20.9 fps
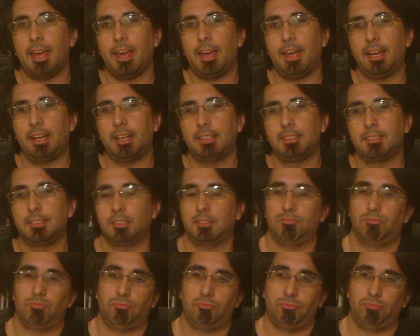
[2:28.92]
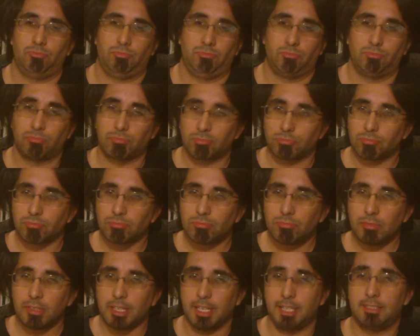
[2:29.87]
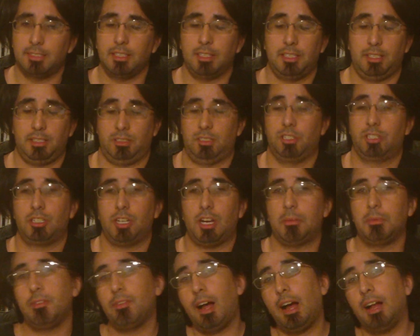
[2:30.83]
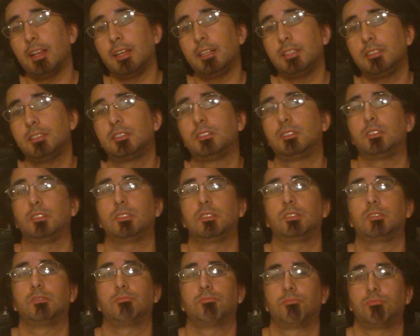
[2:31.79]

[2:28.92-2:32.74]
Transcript: and it's the job of Alice to